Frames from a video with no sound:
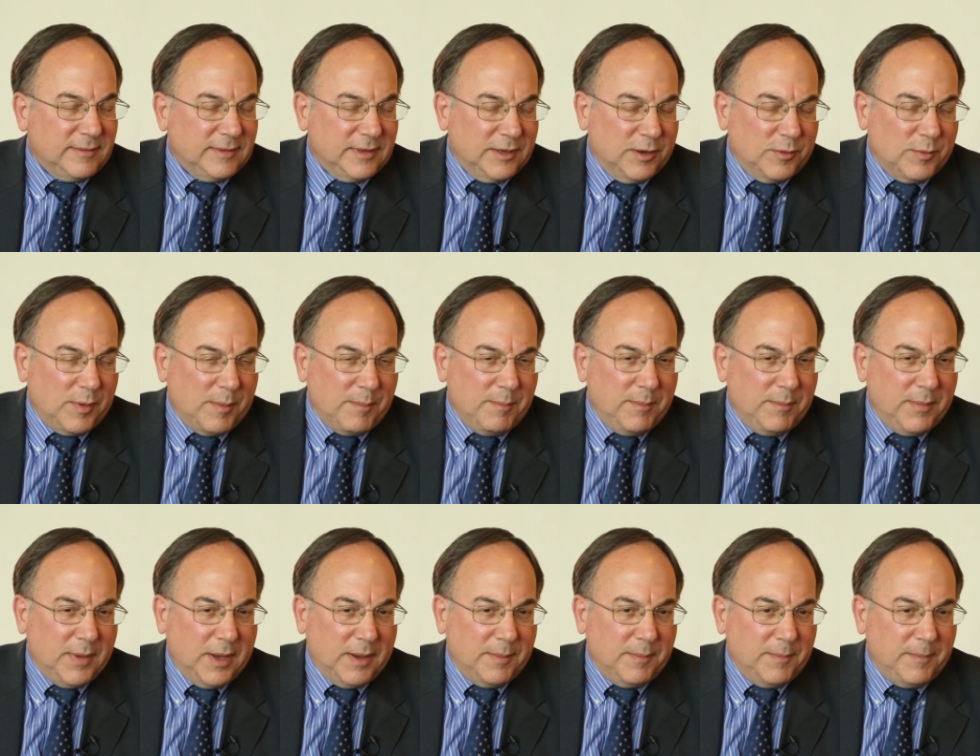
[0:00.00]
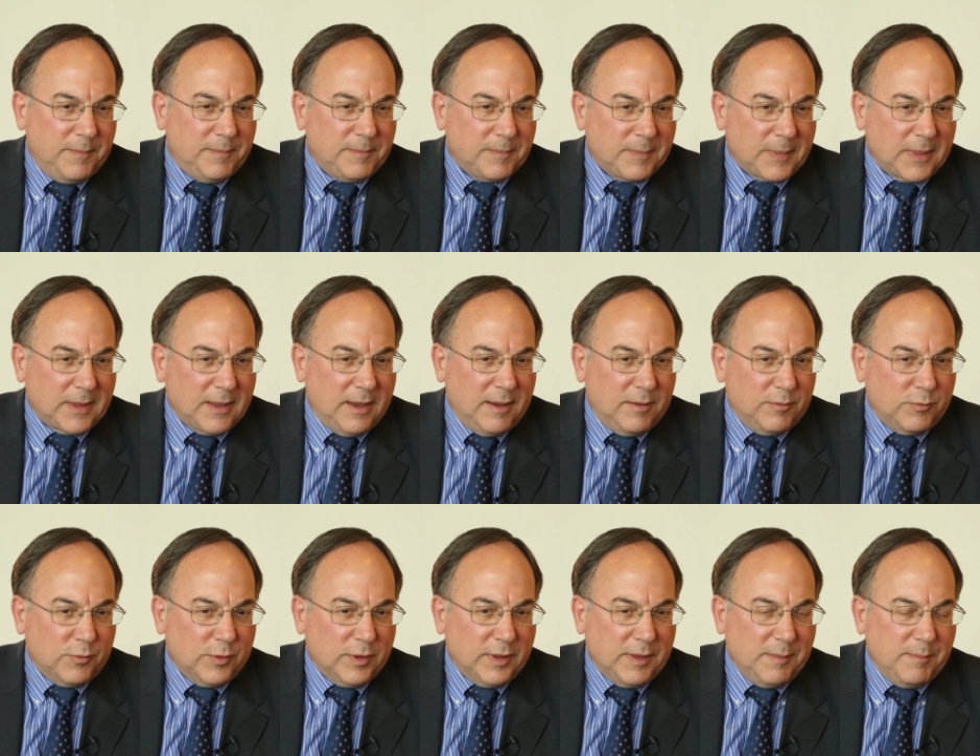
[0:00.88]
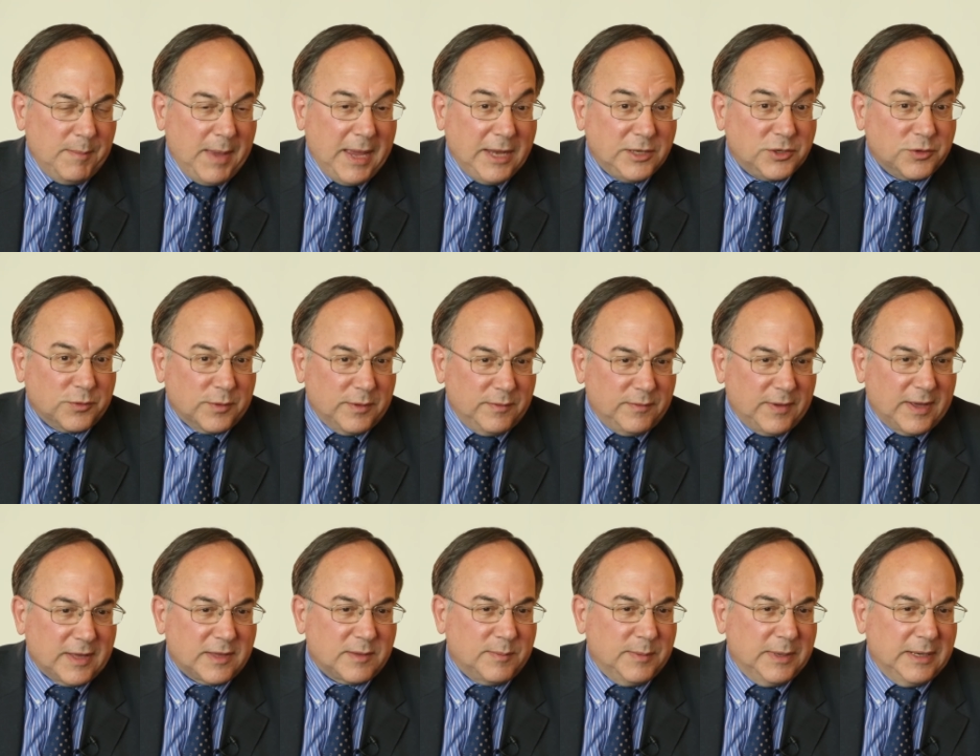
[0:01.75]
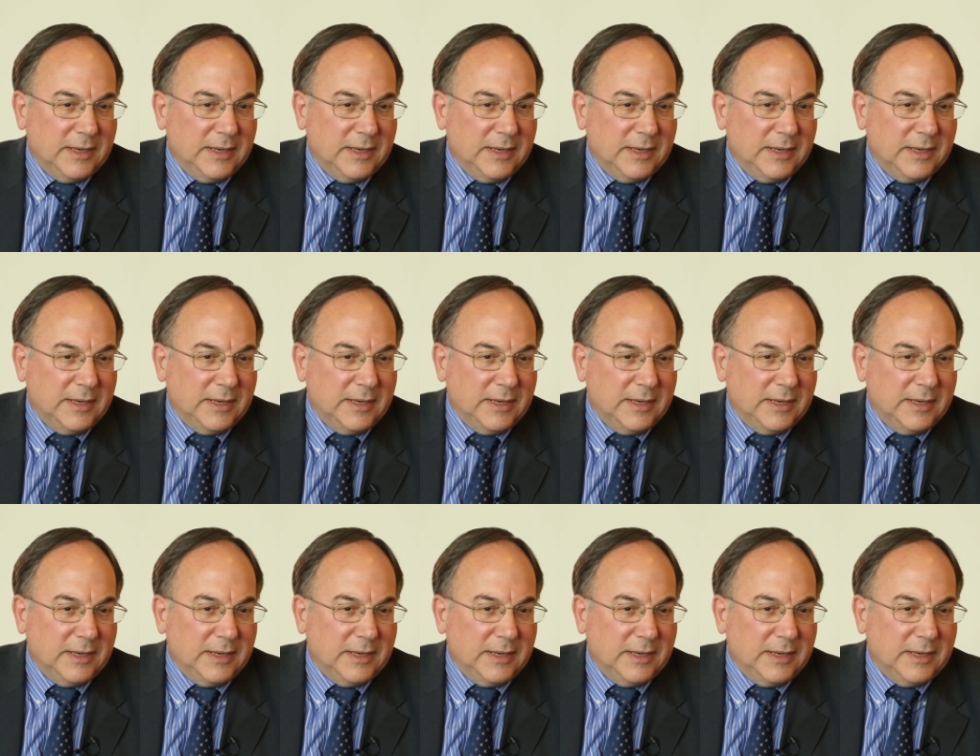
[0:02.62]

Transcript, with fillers: you know, a, um, um, a, really major investment